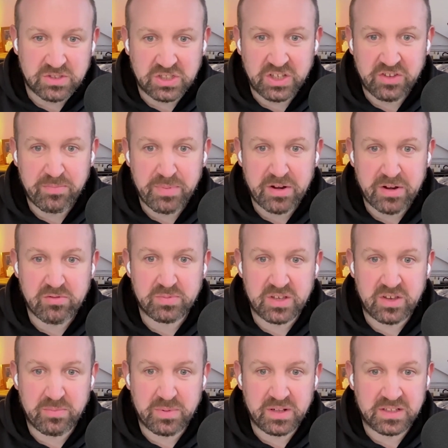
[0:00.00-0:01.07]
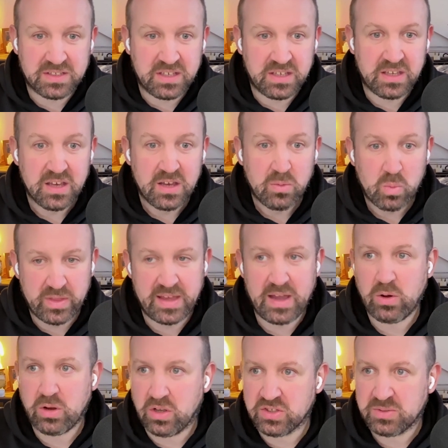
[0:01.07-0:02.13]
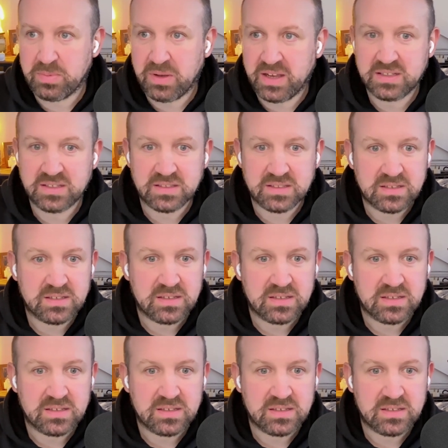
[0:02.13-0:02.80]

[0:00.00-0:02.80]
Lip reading: achieve better observability without cost spikes.